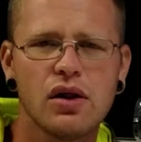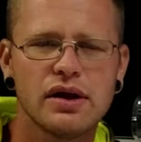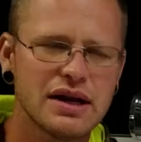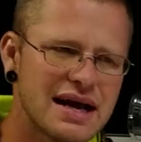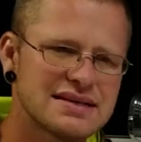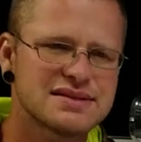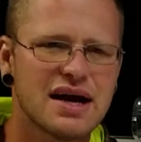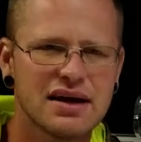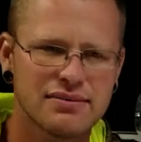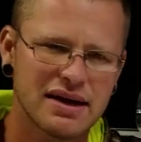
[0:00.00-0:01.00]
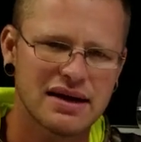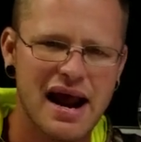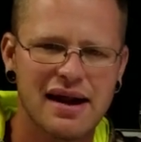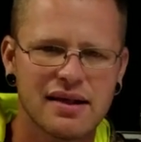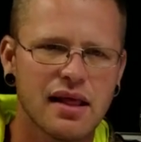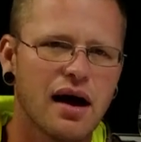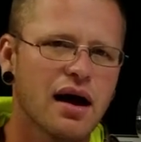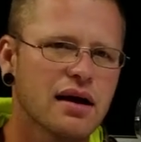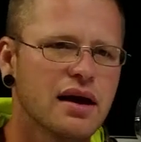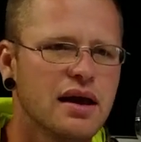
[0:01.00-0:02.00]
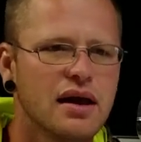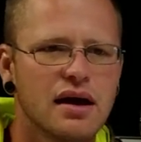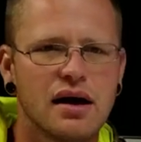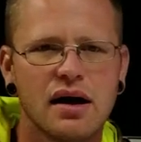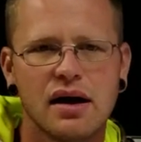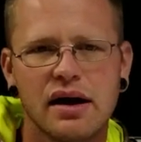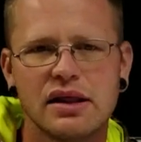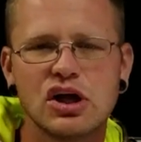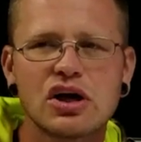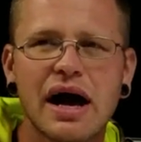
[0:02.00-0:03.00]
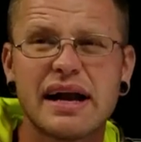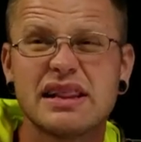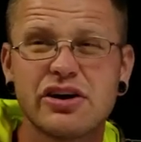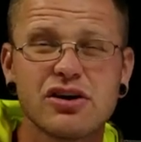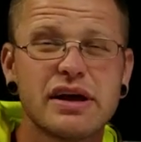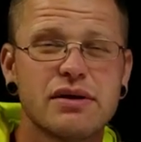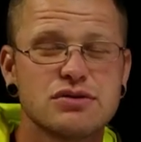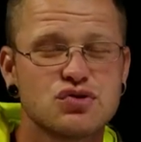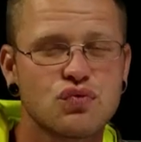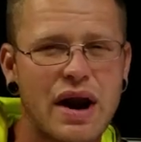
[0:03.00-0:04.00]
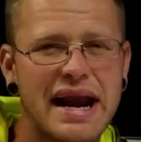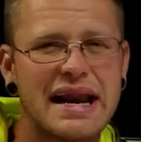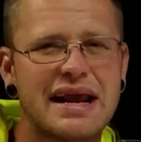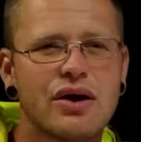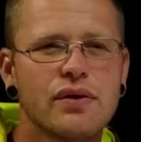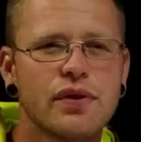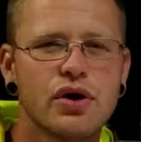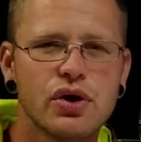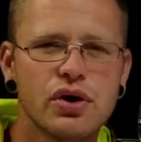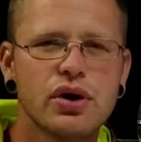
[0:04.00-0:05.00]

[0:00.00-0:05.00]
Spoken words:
last night around 9 o'clock. It looked like literally it was raining on the hood